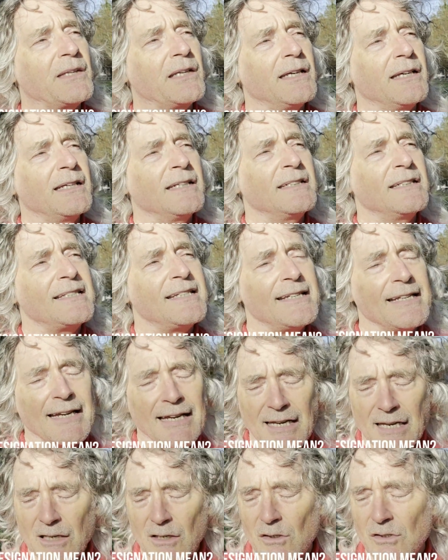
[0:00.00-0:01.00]
in
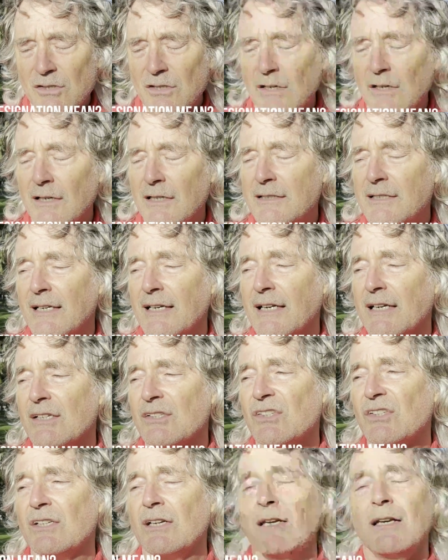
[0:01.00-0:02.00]
Seattle's
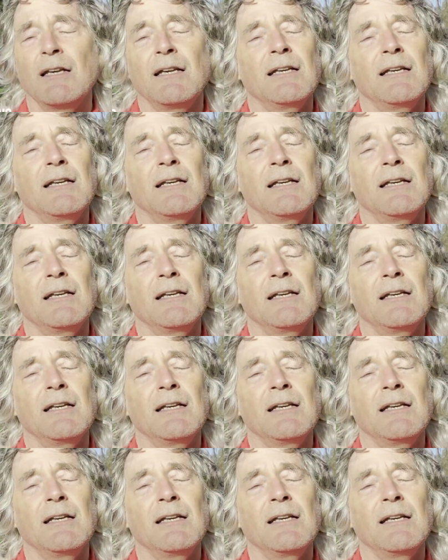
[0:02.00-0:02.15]
context,